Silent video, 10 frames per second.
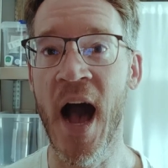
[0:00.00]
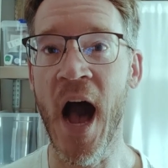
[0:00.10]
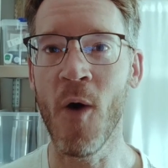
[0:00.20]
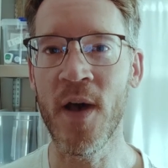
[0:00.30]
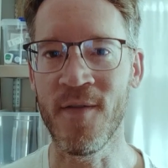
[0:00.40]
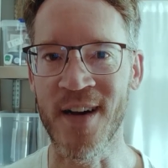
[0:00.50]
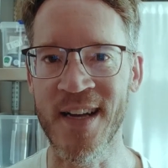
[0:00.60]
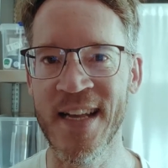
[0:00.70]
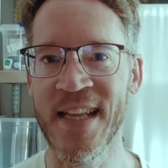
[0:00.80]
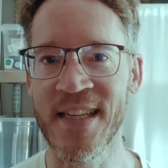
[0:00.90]
However,
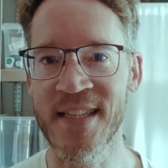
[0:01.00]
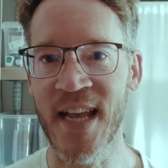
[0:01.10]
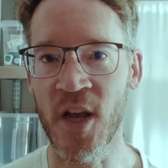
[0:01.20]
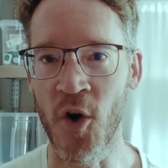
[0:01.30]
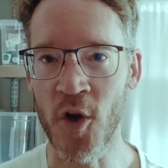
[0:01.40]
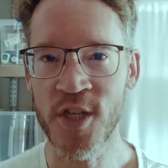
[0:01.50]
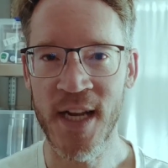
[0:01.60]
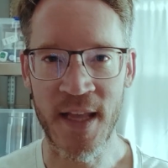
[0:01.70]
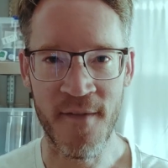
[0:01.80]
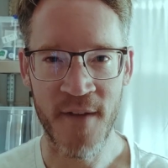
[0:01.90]
the
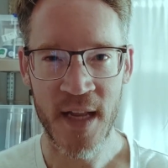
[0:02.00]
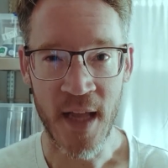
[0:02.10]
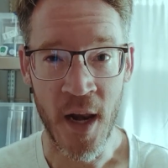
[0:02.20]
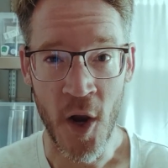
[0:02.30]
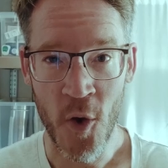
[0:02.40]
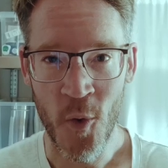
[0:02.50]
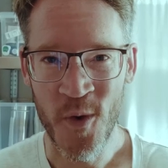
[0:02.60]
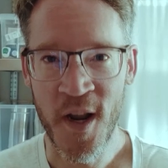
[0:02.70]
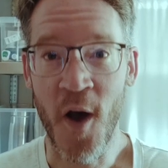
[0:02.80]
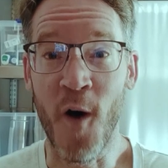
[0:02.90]
psychological effect alone